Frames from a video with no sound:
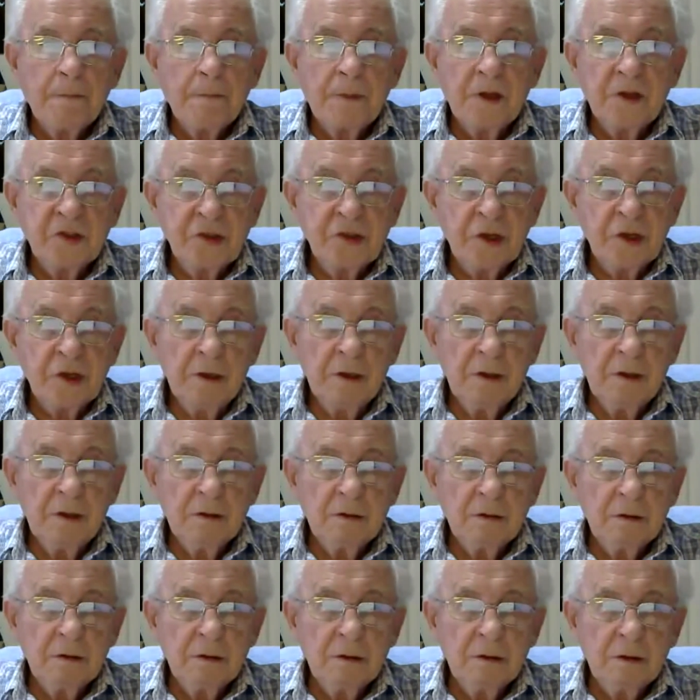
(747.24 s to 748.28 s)
The Synod
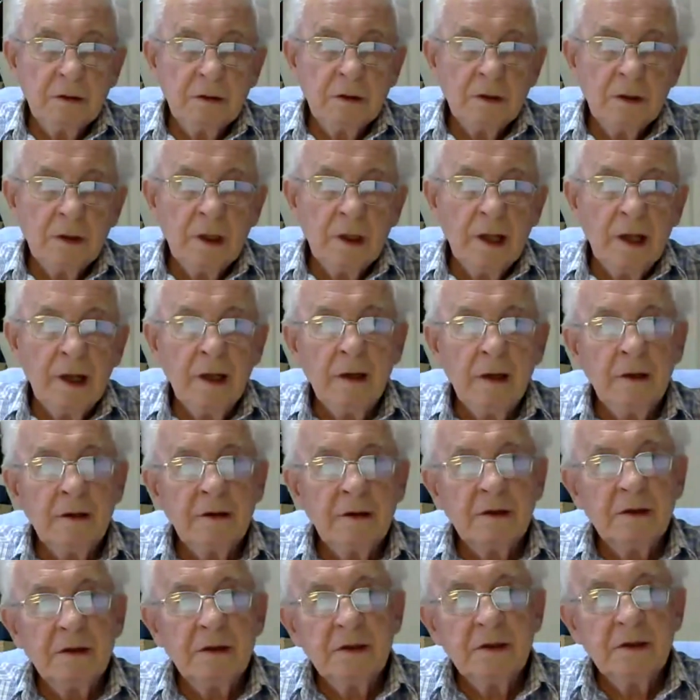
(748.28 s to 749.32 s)

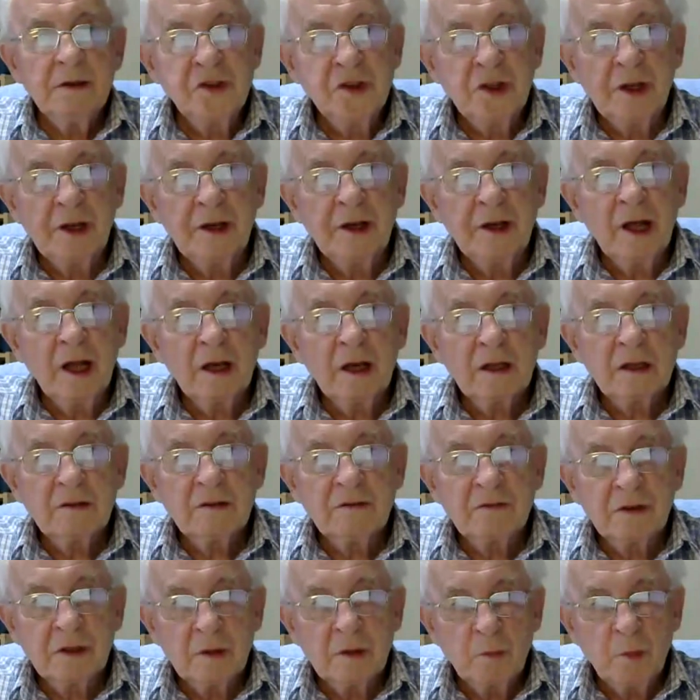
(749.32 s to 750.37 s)
and synodality
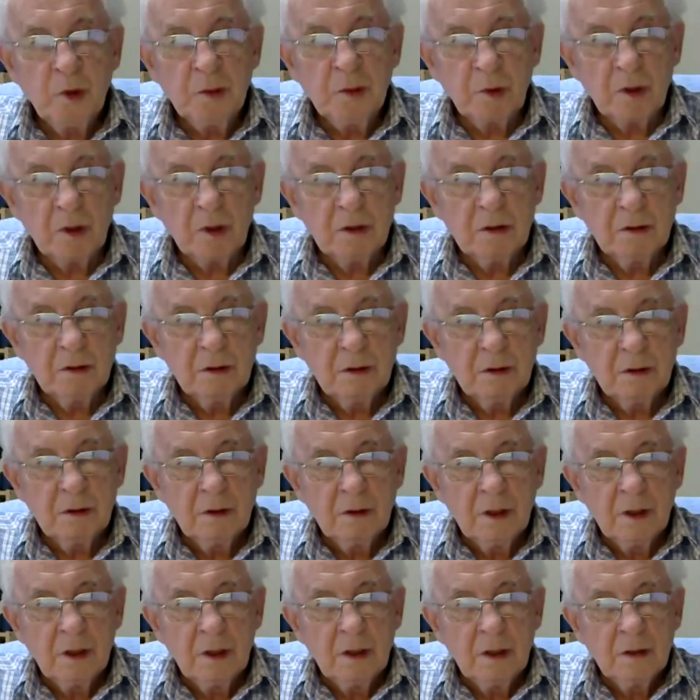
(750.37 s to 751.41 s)
for the people
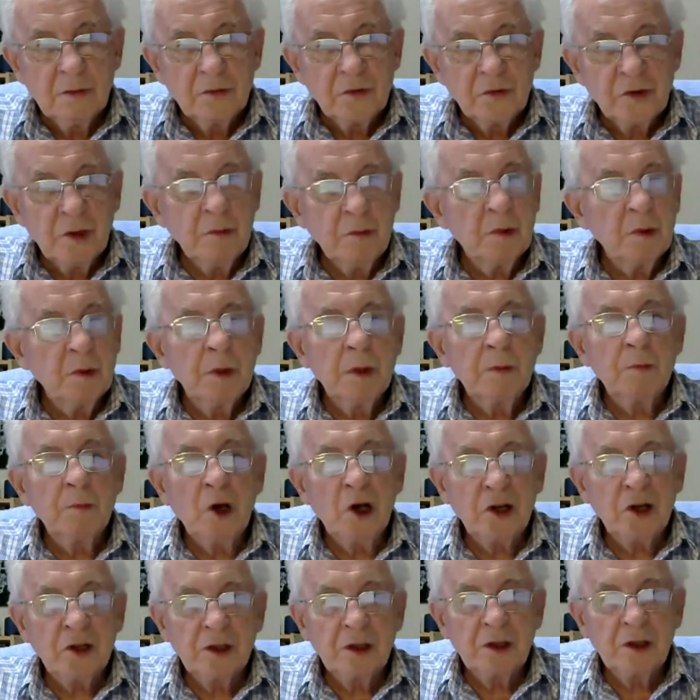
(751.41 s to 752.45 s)
seem to be
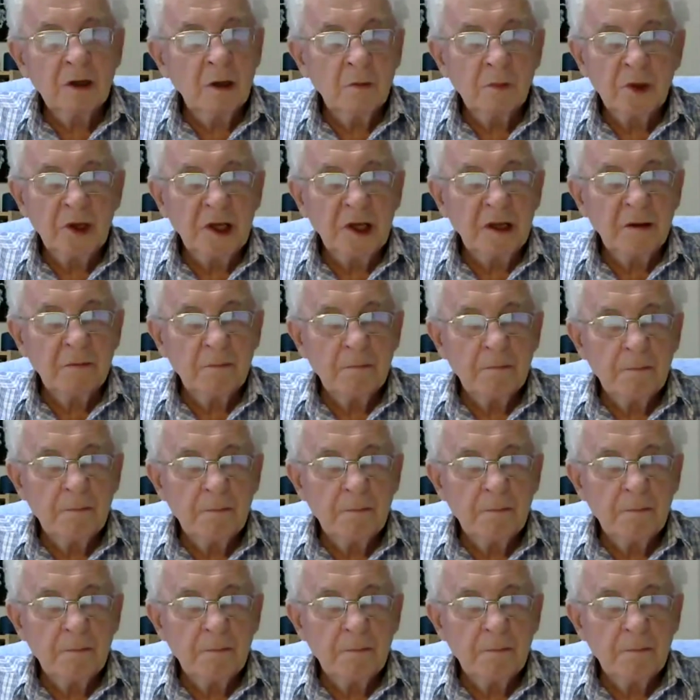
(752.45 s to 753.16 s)
parting company.